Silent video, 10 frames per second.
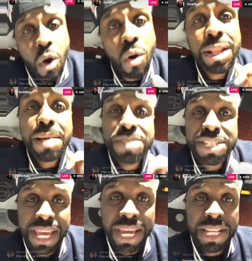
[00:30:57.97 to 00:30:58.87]
All I'm
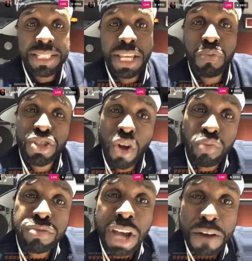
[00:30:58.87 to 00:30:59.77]
saying is he was
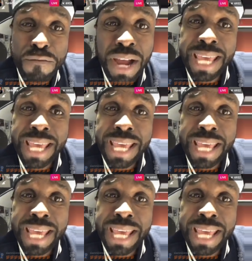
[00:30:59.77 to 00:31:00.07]
no tough